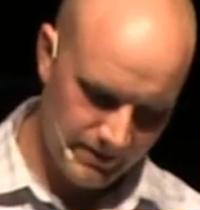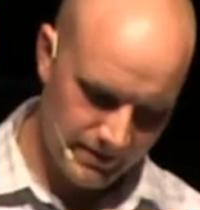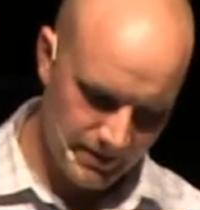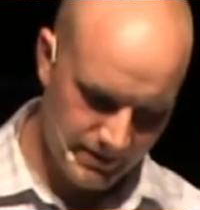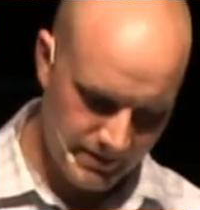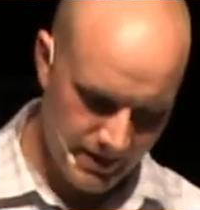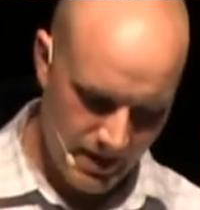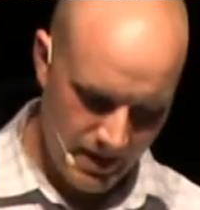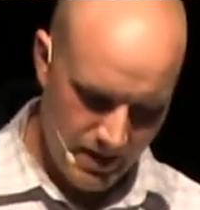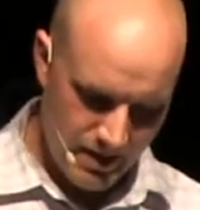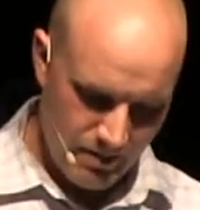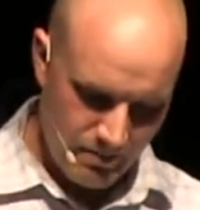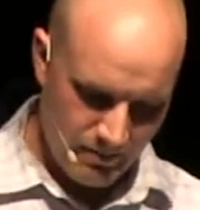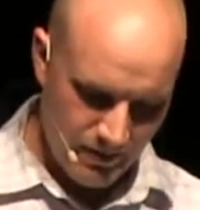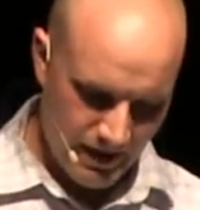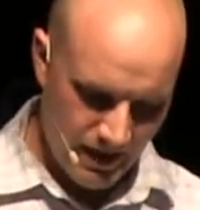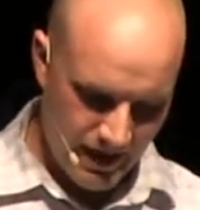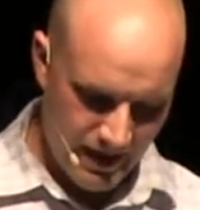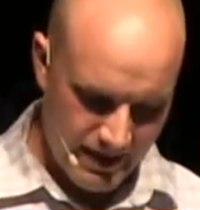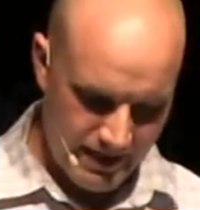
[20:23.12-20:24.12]
says,
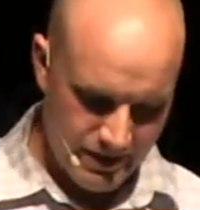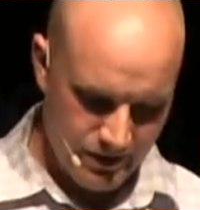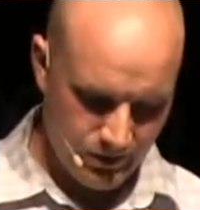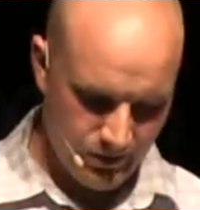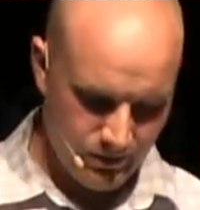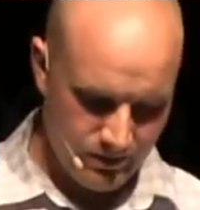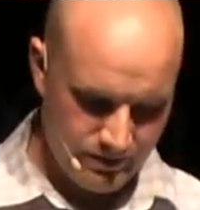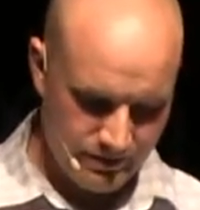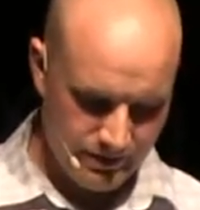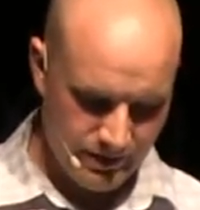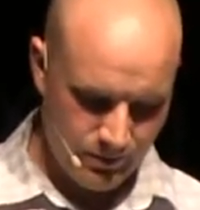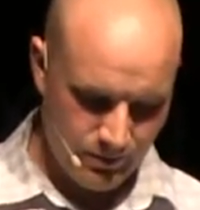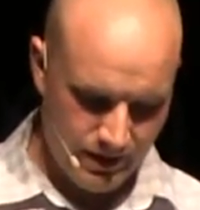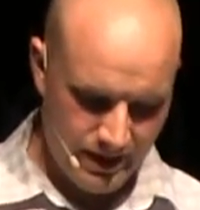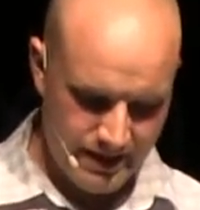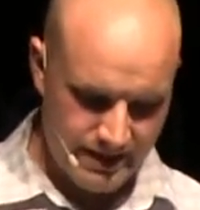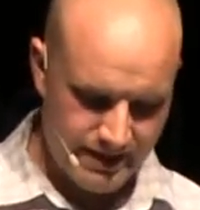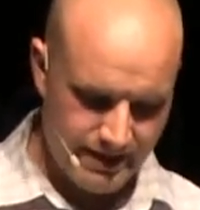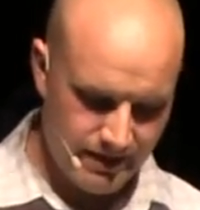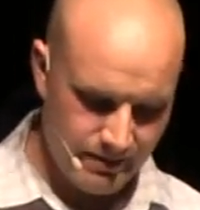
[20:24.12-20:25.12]
But I know that
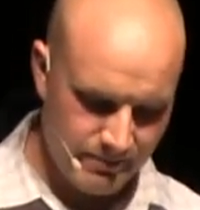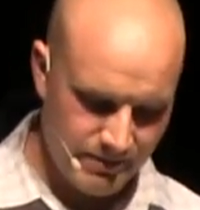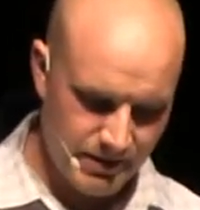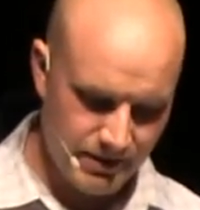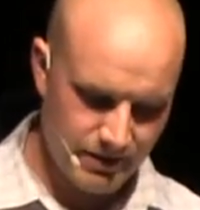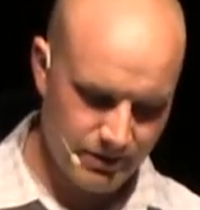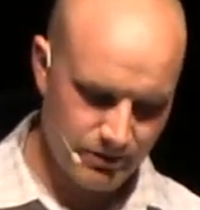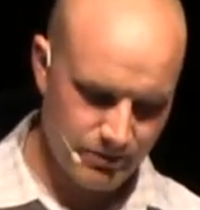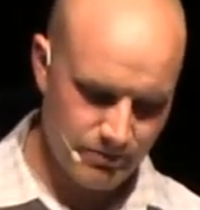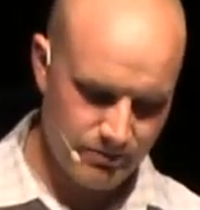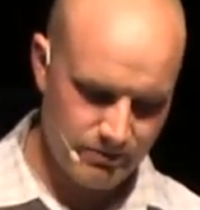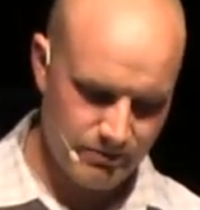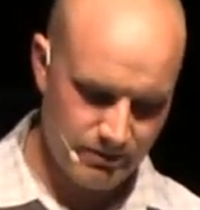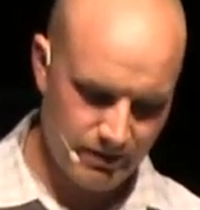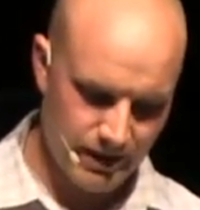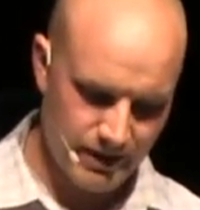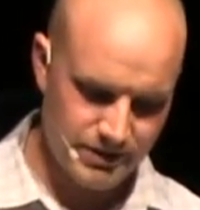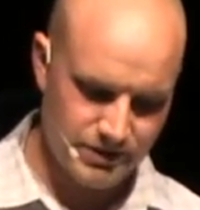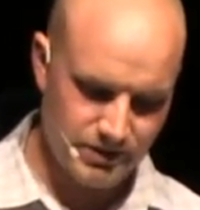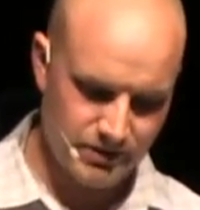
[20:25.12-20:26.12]
when I come to you,
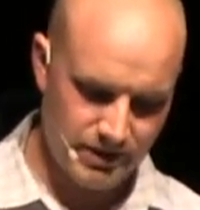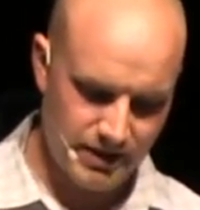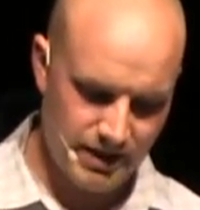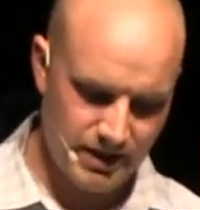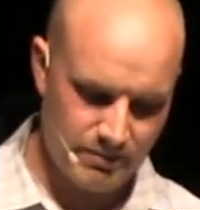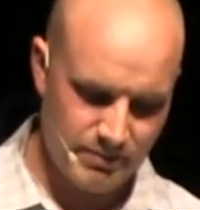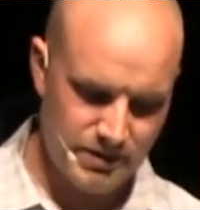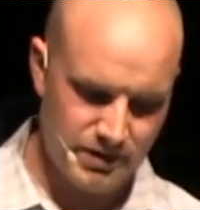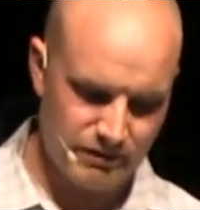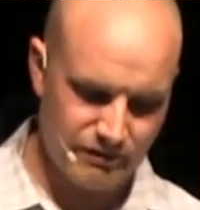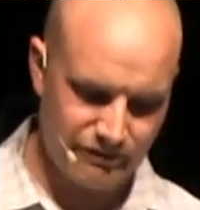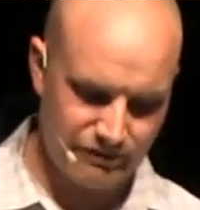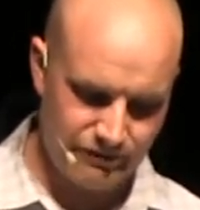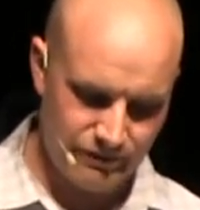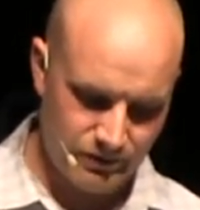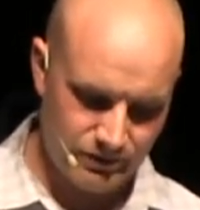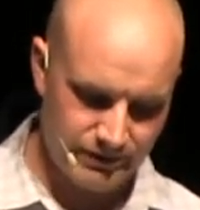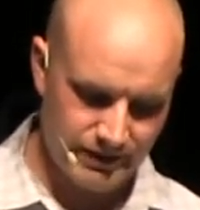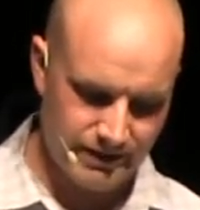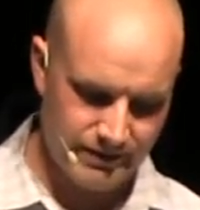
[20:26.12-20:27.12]
I shall come in the
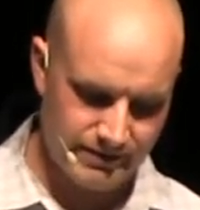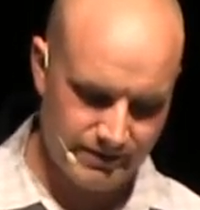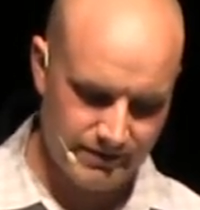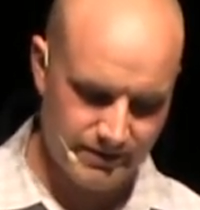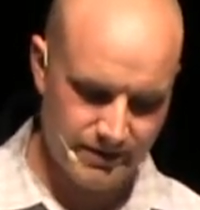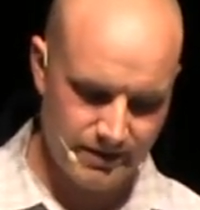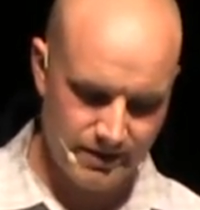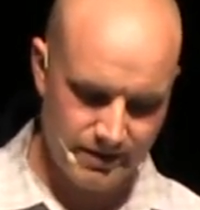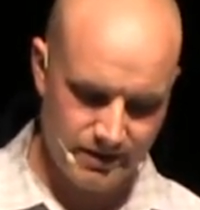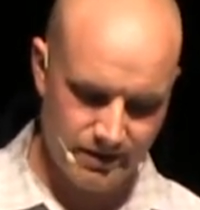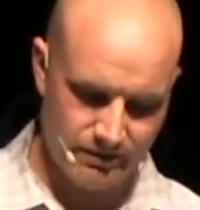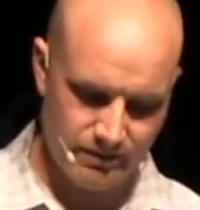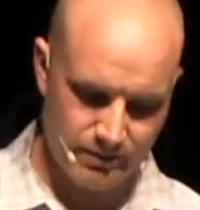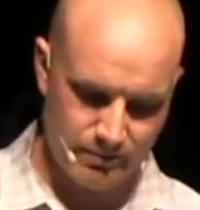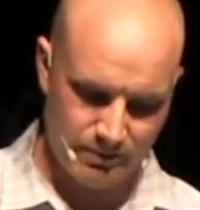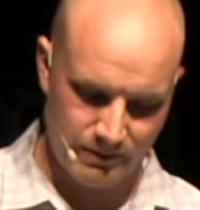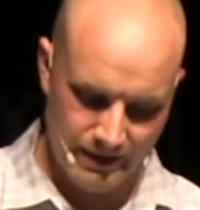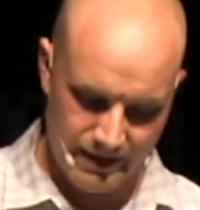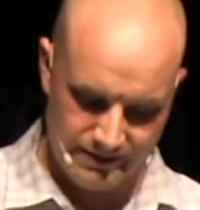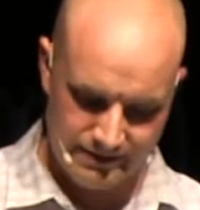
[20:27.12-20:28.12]
fullness of
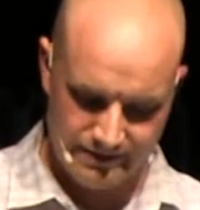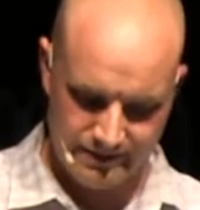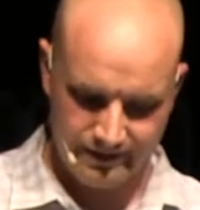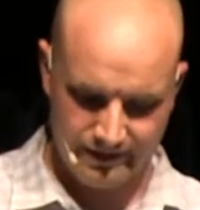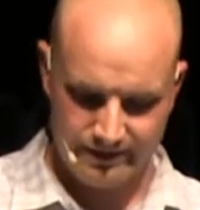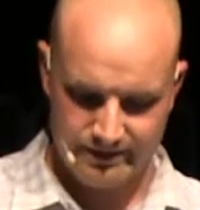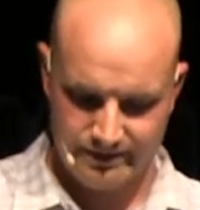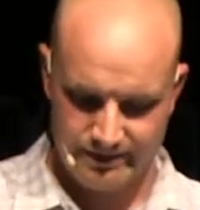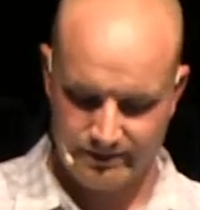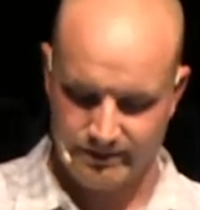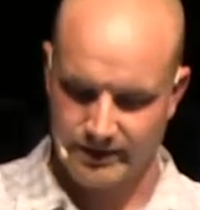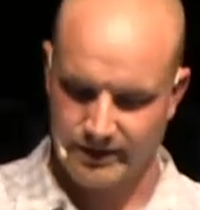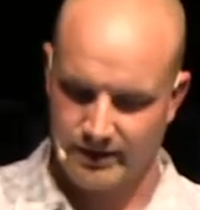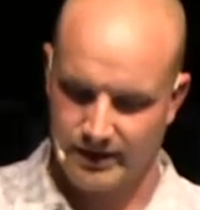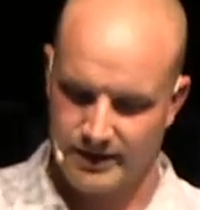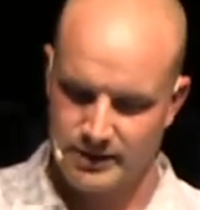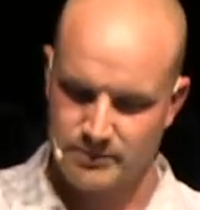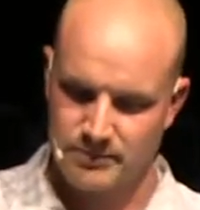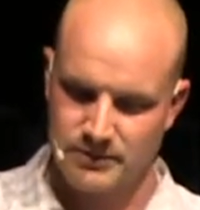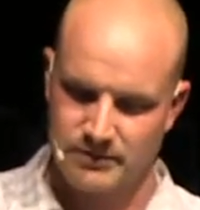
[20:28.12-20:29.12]
the blessing of the
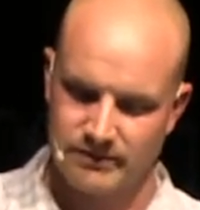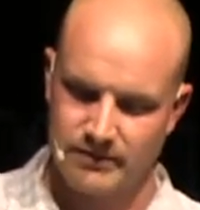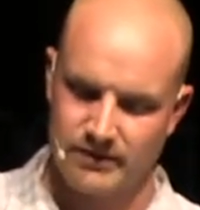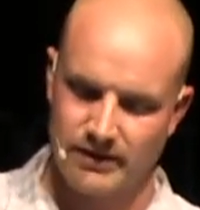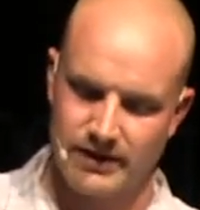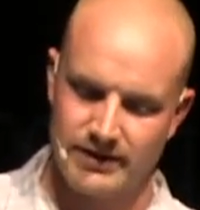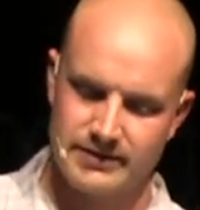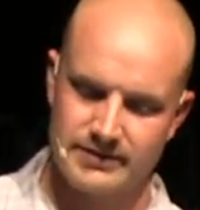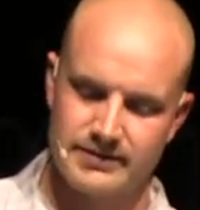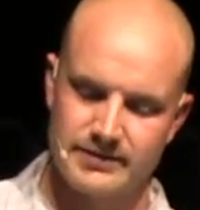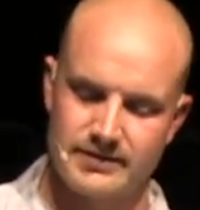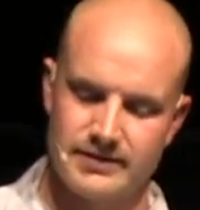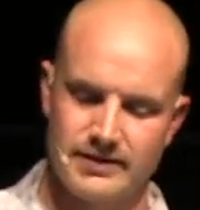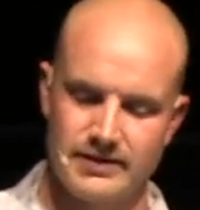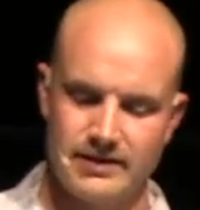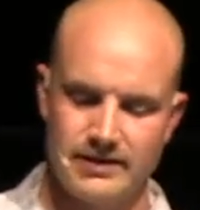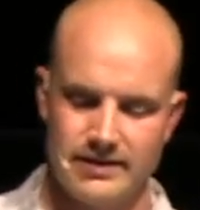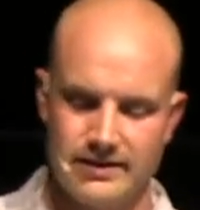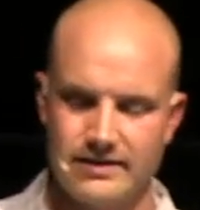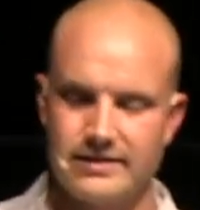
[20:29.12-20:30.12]
gospel of Christ.
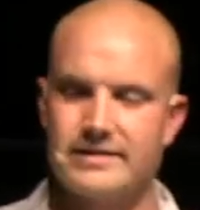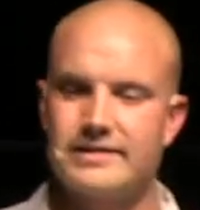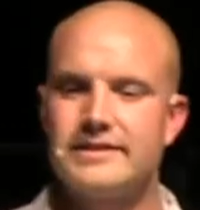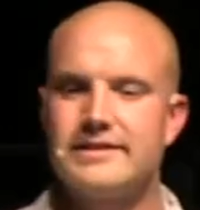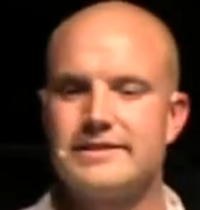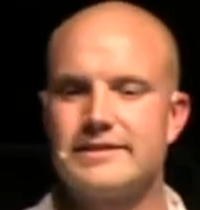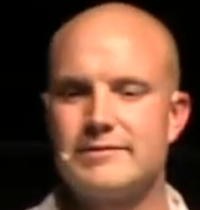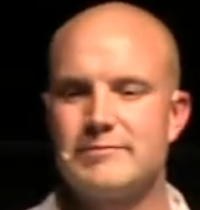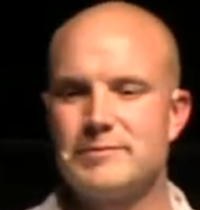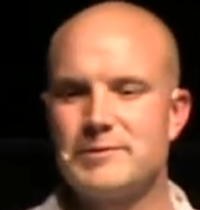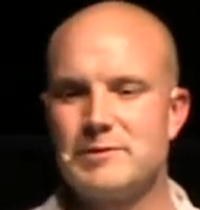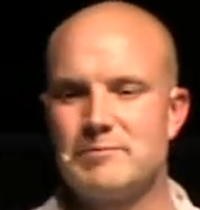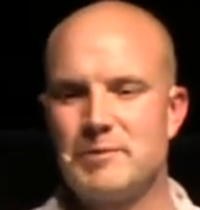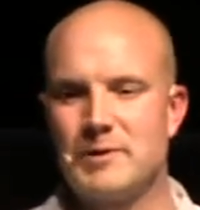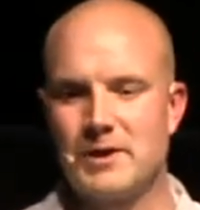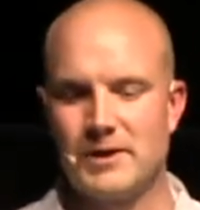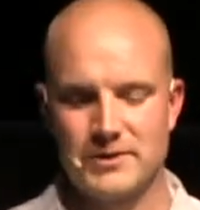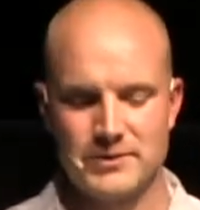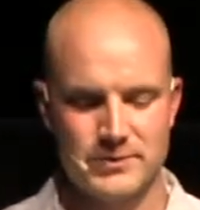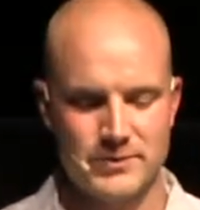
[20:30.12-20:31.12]
This is simply
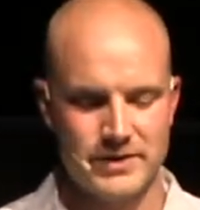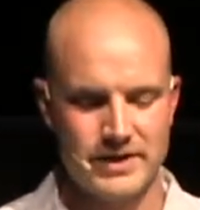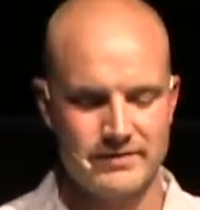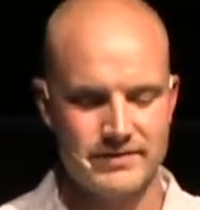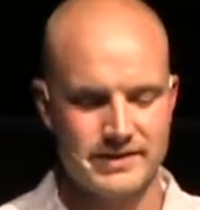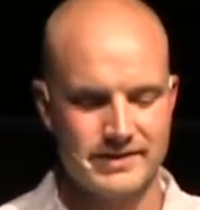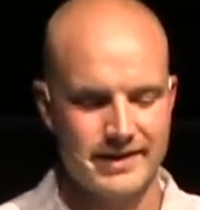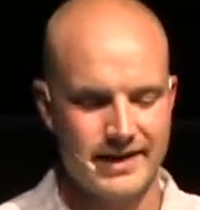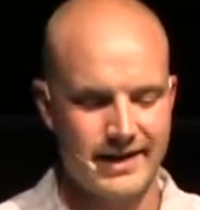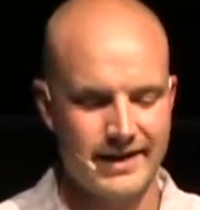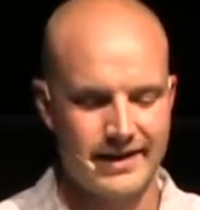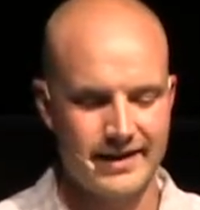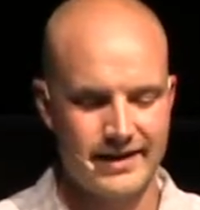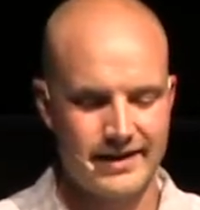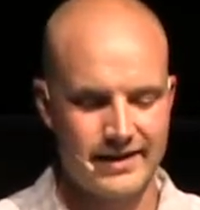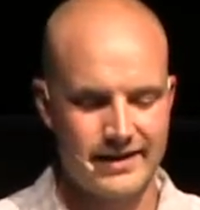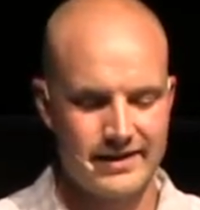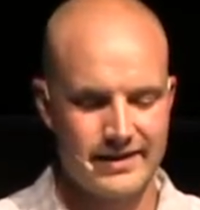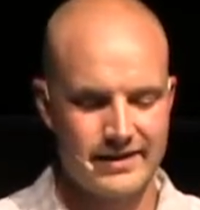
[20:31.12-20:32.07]
Paul's way of saying